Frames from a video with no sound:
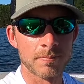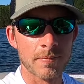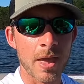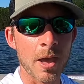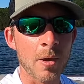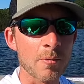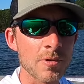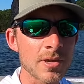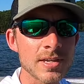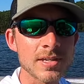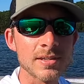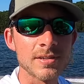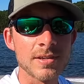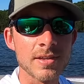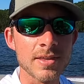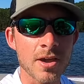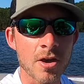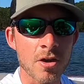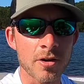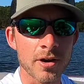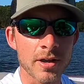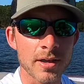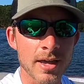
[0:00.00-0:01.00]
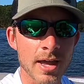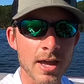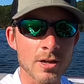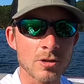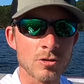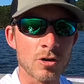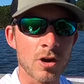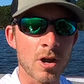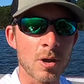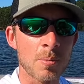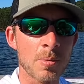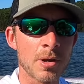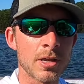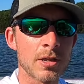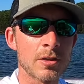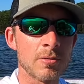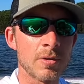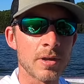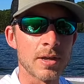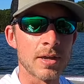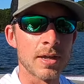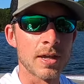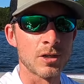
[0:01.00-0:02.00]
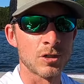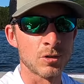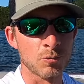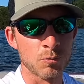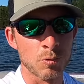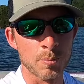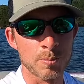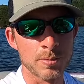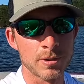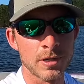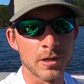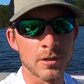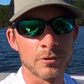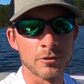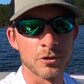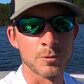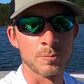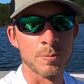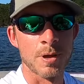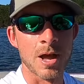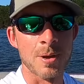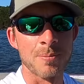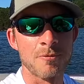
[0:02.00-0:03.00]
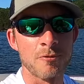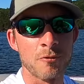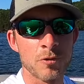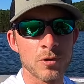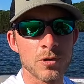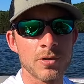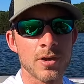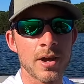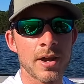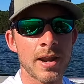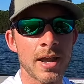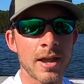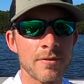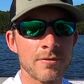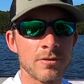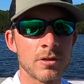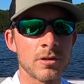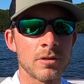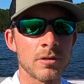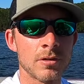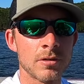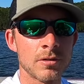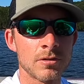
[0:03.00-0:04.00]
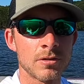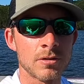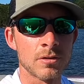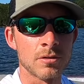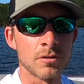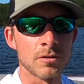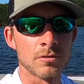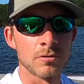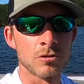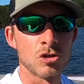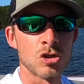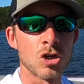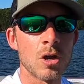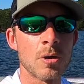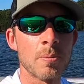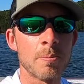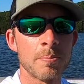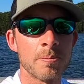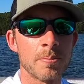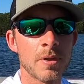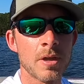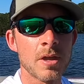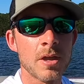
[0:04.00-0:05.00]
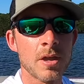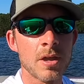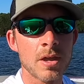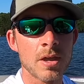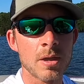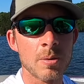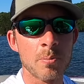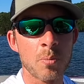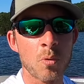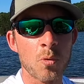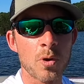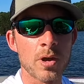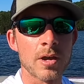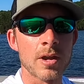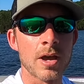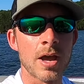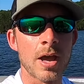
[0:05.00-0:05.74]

how easy they are to catch or how many you can catch in one particular spot before you kind of have to, to jump and point